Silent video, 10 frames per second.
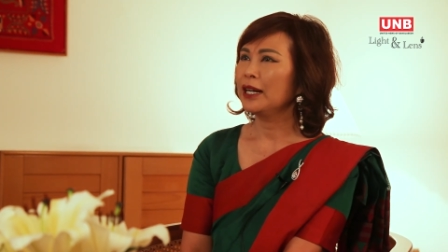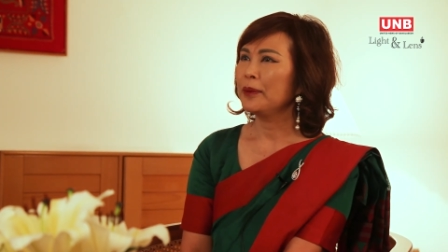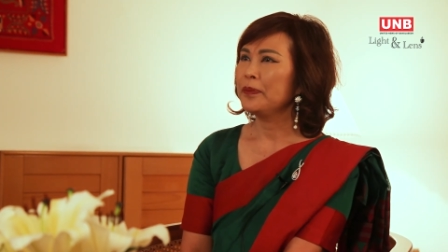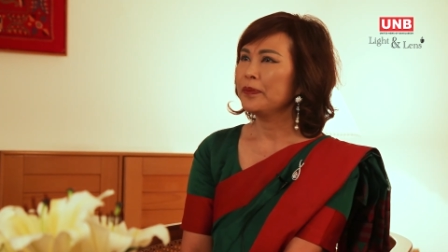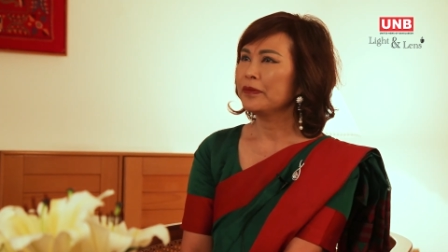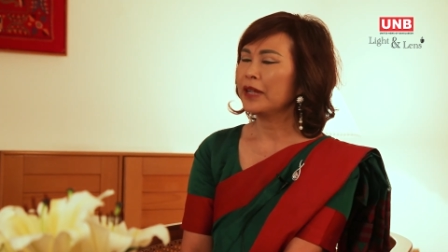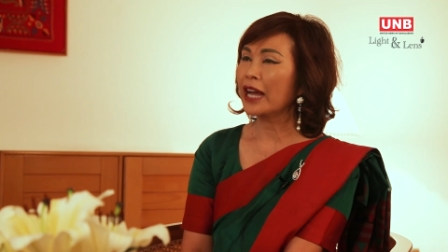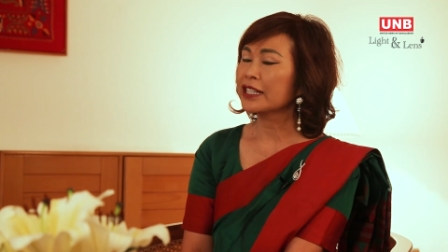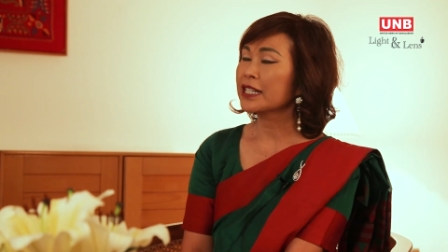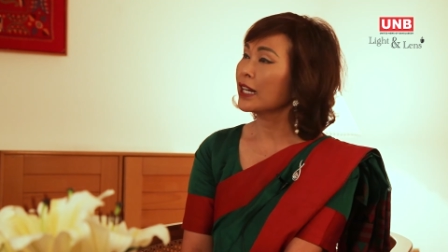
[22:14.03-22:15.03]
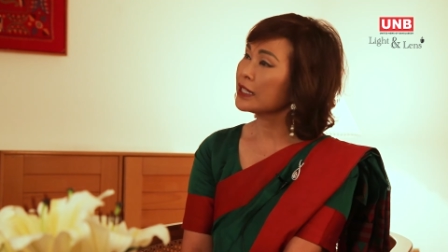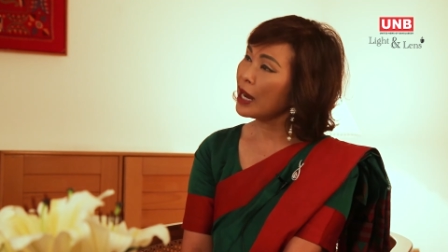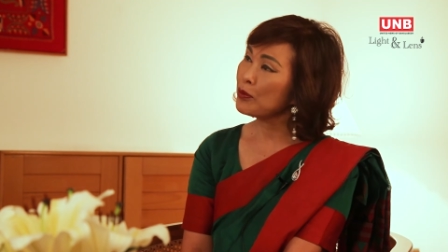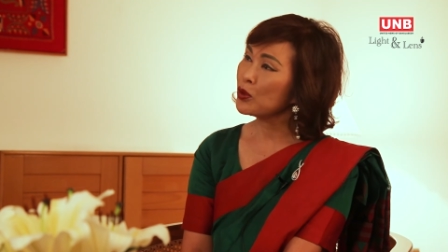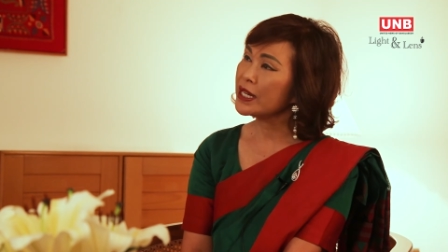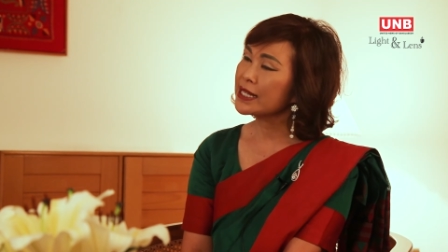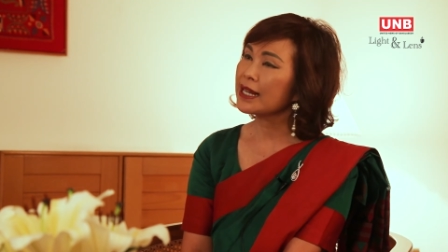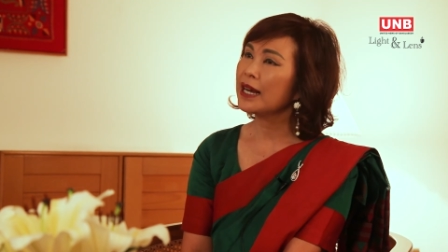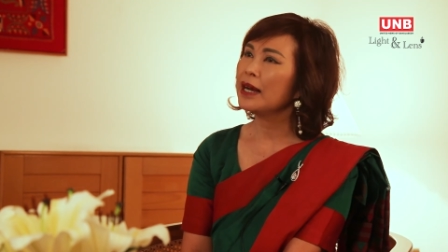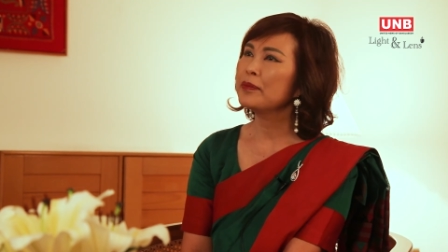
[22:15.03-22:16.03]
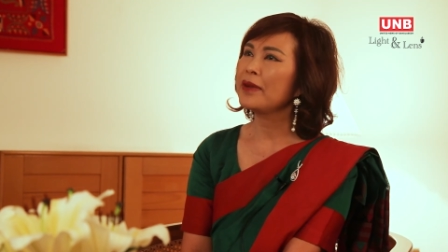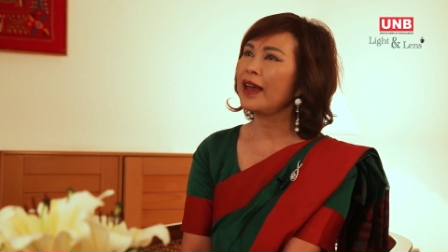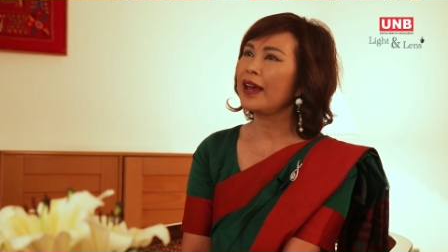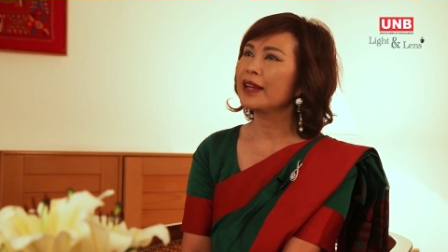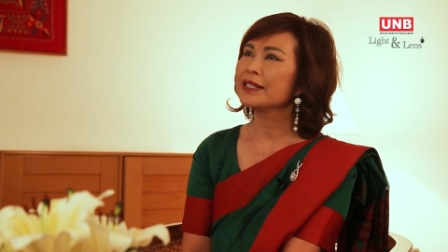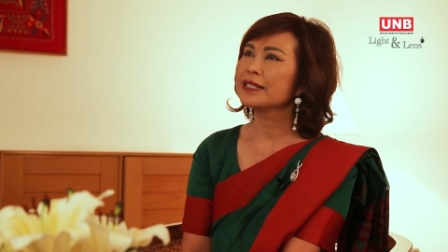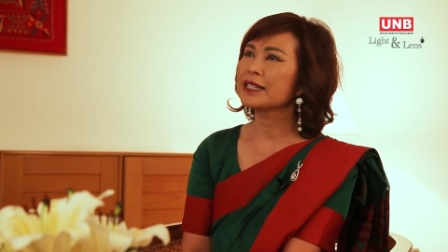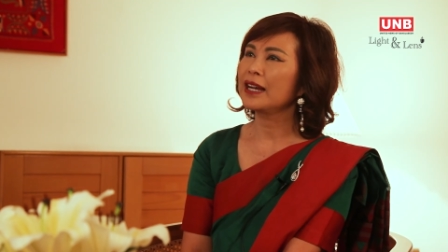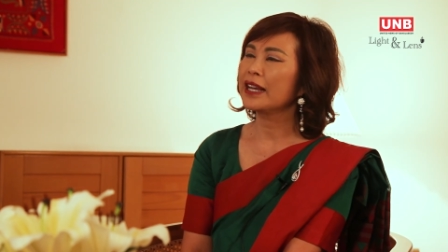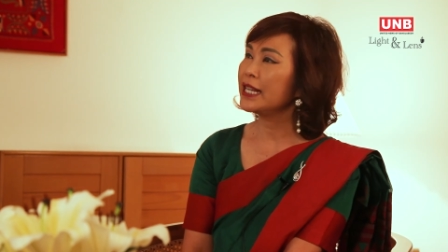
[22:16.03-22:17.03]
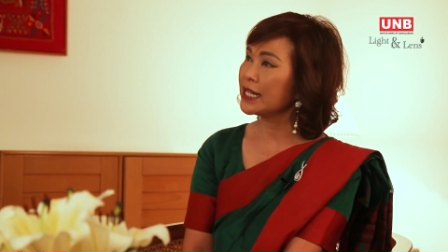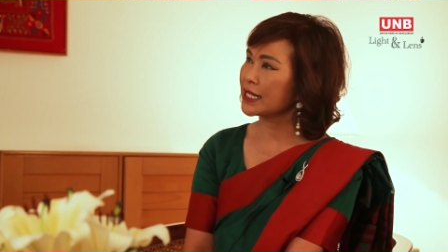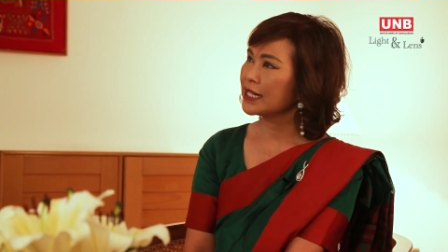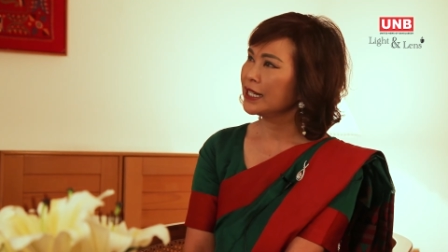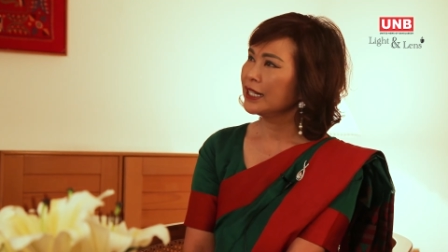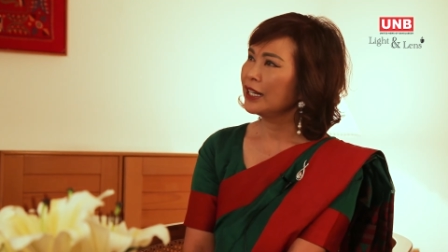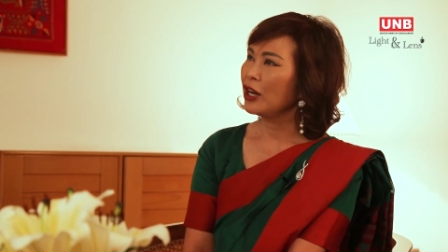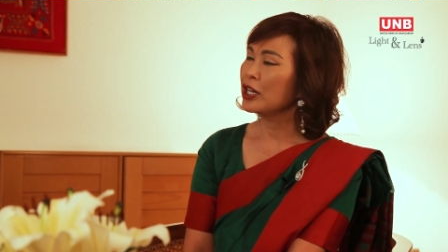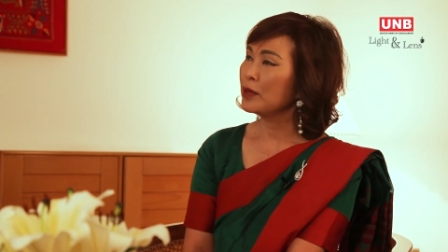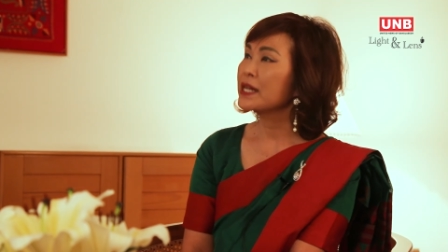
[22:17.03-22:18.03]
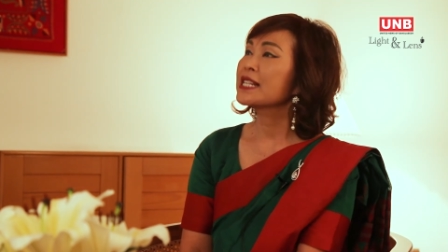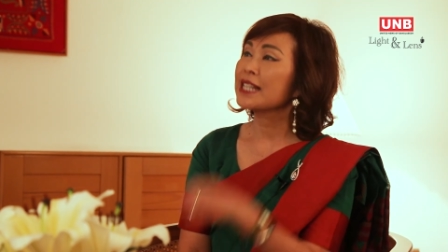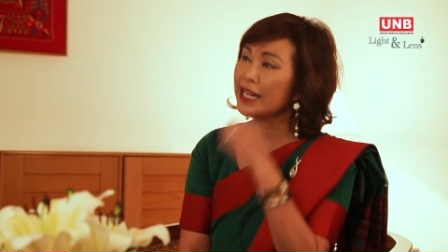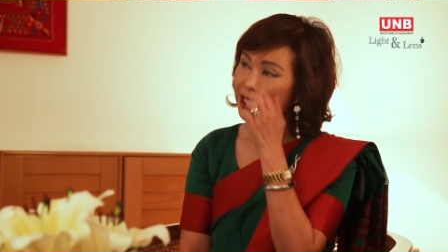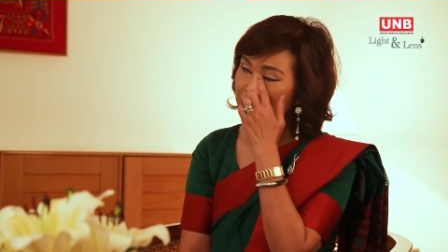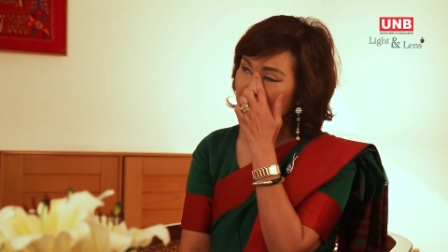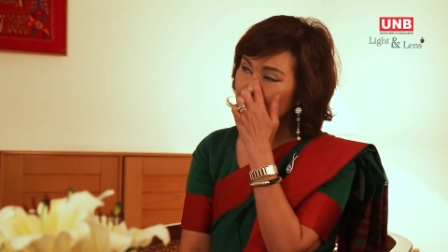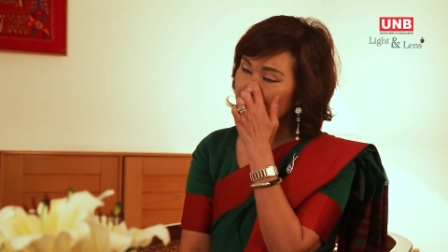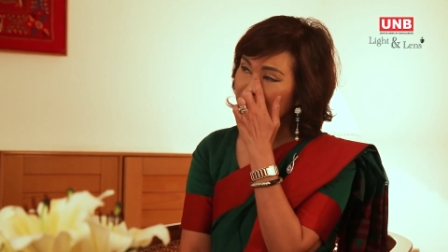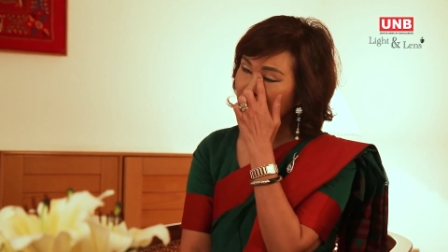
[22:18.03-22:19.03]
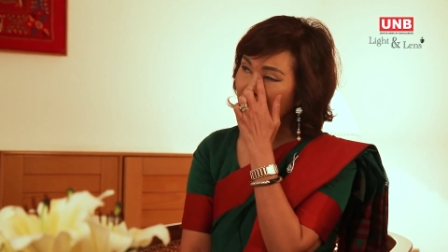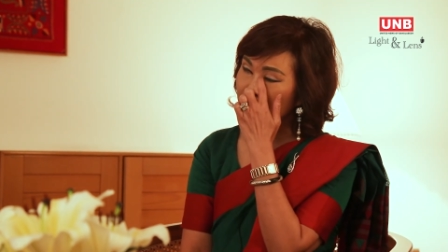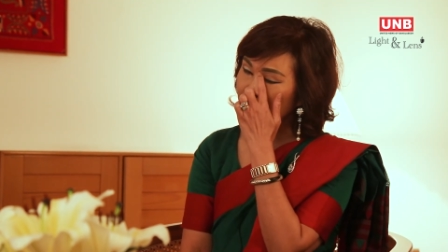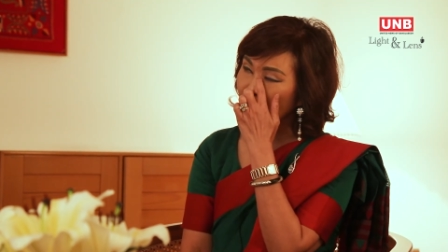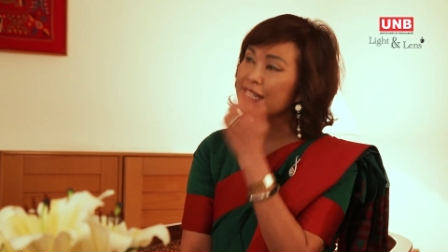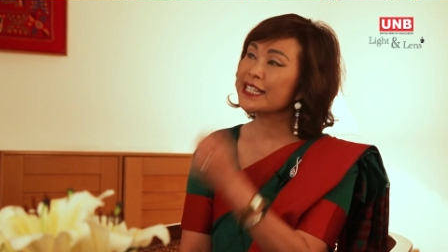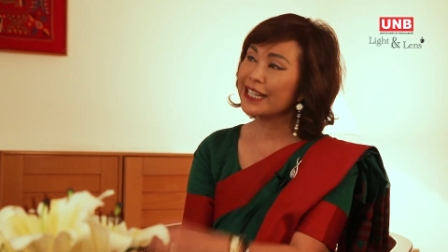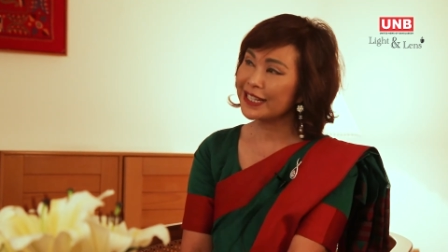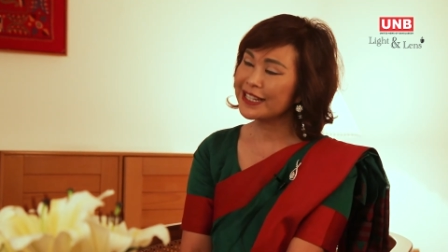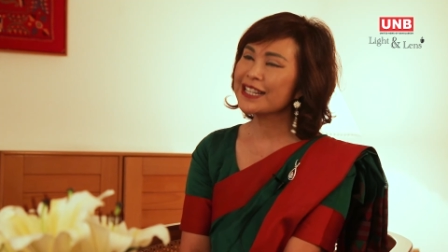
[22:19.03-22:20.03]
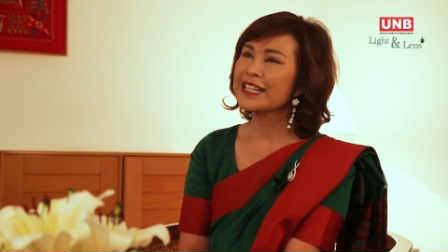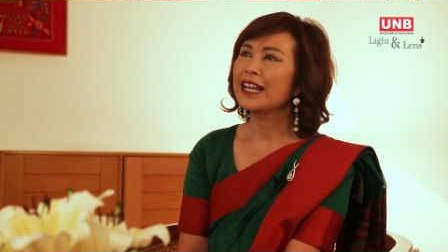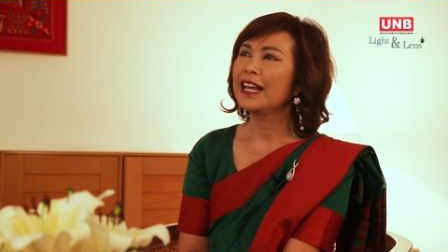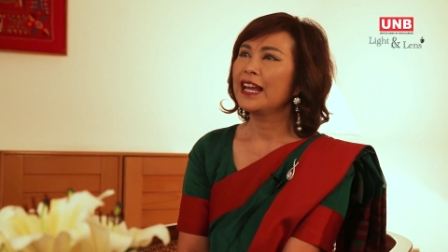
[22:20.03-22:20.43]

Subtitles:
architect Taimur Islam and his urban study group volunteers,